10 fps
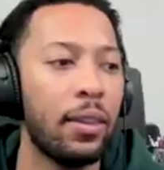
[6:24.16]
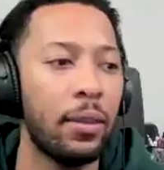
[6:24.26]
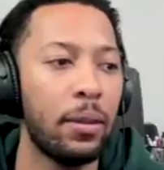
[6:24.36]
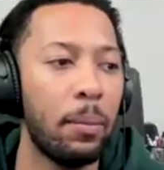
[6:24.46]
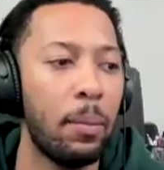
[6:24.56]

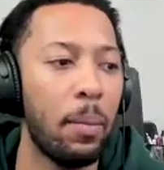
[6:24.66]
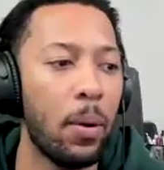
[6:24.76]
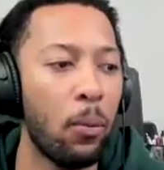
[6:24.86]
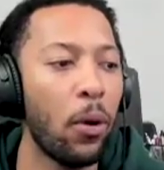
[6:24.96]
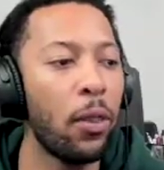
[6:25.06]

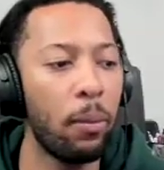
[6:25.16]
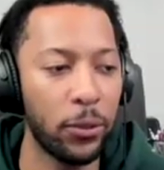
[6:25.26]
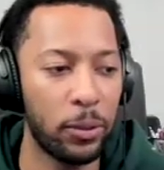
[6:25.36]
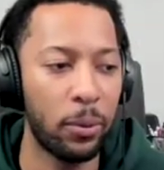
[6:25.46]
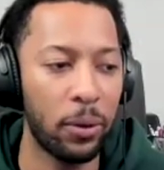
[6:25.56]
one of the
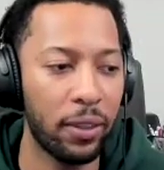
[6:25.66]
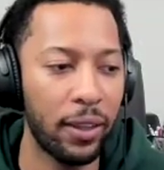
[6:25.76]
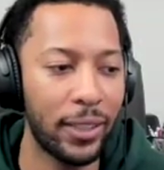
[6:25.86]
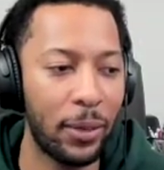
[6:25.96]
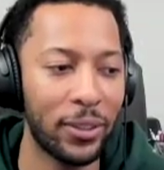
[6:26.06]
most important
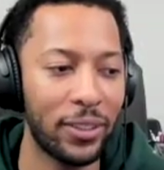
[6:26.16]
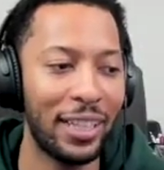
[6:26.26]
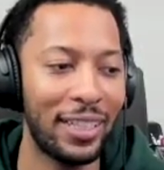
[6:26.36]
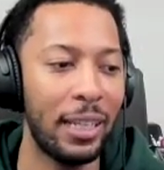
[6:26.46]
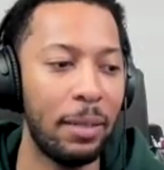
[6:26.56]
things, I wouldn't say
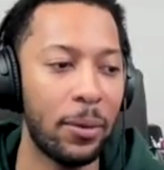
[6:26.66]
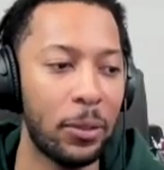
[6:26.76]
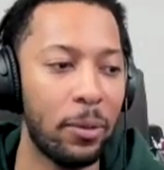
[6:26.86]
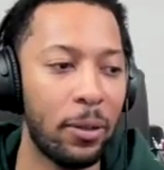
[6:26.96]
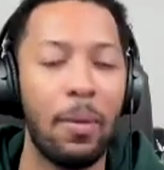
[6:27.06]
it's the
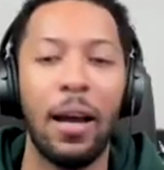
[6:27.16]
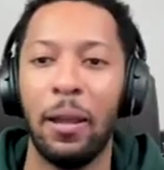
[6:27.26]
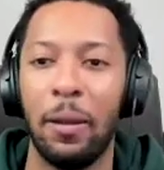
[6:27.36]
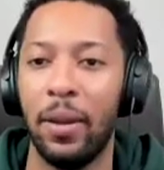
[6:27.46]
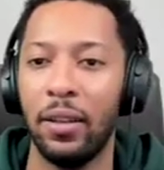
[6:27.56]
most, but in my
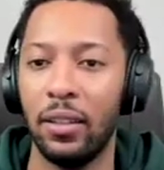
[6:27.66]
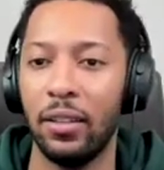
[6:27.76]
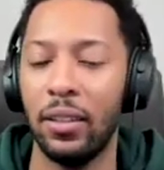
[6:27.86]
opinion,